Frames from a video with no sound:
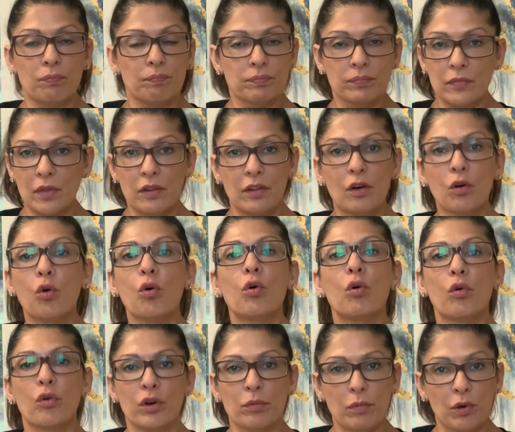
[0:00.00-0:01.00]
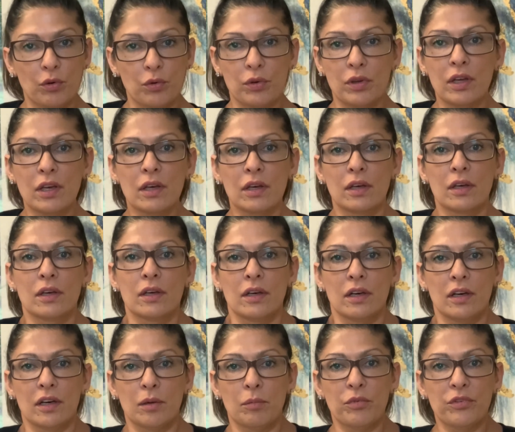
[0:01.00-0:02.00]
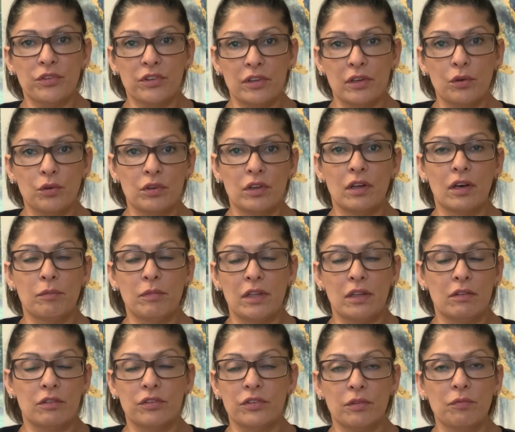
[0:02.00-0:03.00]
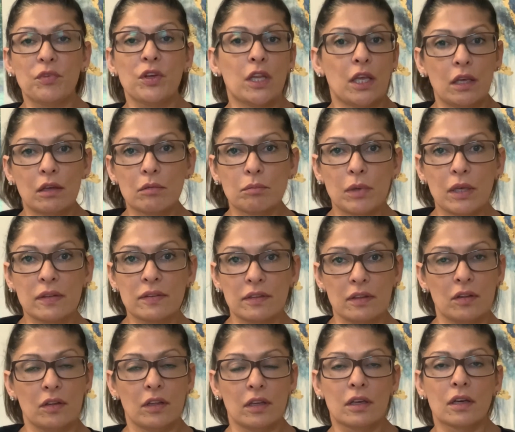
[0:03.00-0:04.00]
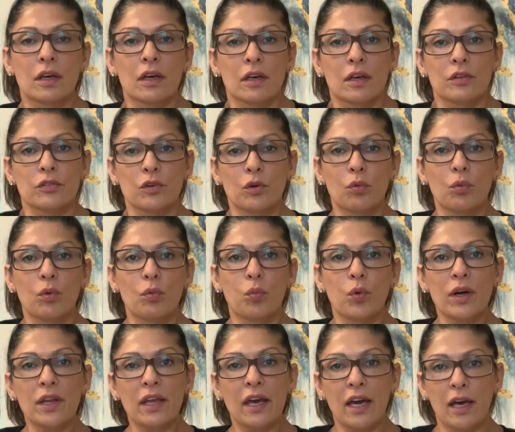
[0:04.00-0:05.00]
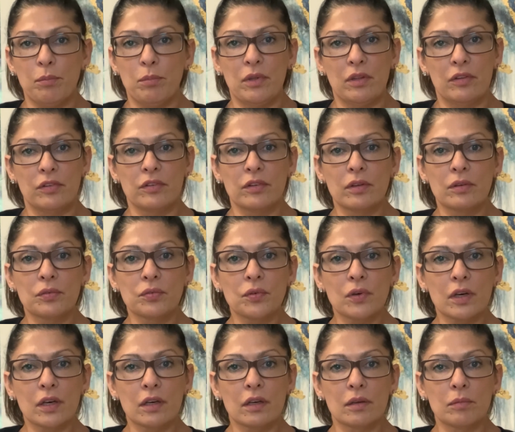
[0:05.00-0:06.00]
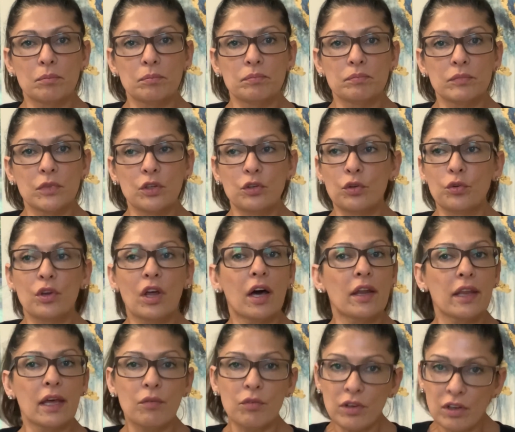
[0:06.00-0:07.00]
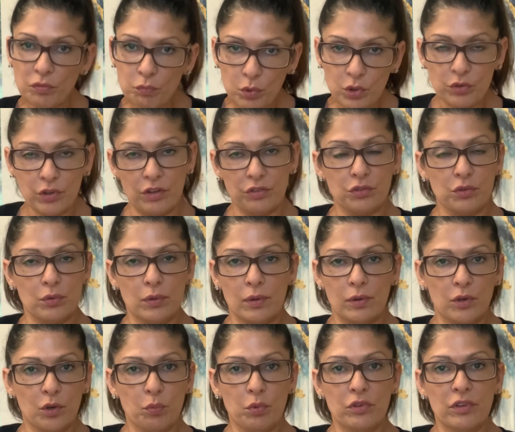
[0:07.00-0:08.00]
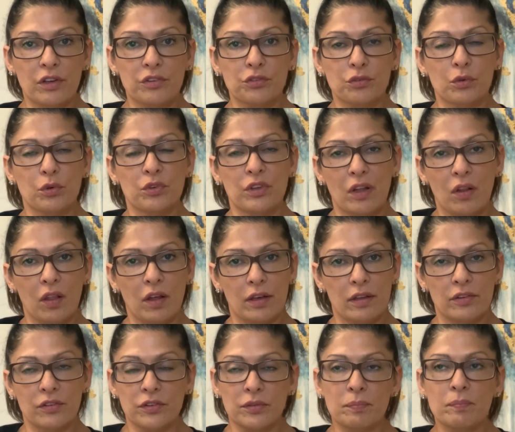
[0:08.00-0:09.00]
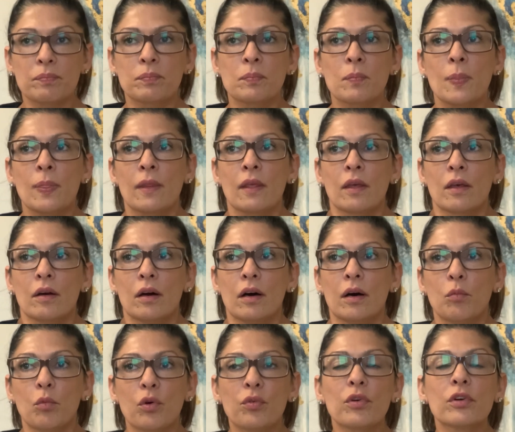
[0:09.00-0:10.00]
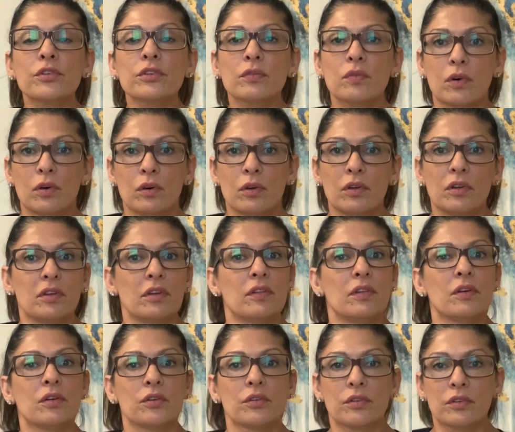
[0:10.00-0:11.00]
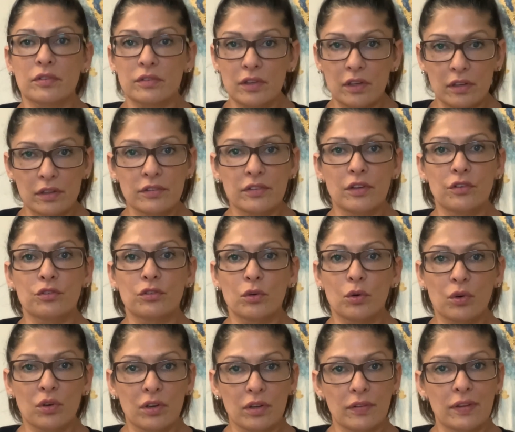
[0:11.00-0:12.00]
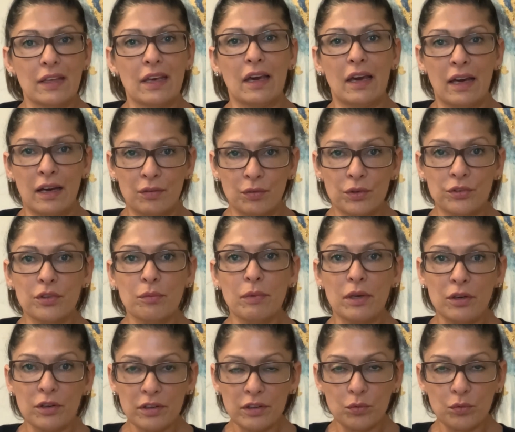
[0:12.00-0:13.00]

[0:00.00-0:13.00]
in the whole hormone symphony basically. So what happens if you do not have enough progesterone or progesterone declines? Well, first of all, there's studies that show the average American